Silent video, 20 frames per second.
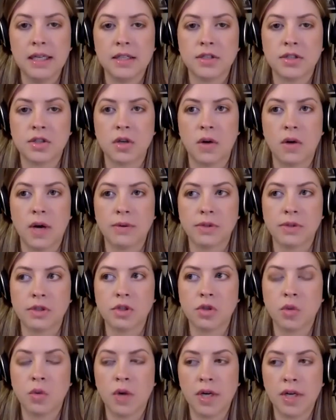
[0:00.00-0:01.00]
So I was
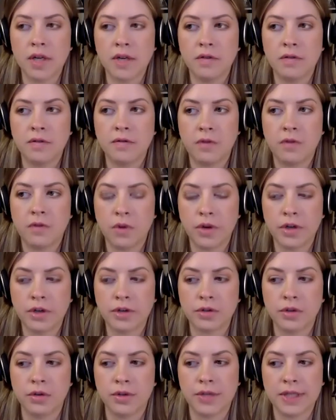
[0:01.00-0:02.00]
twenty-four
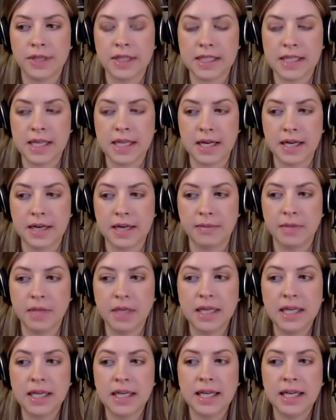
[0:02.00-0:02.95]
years old at the time.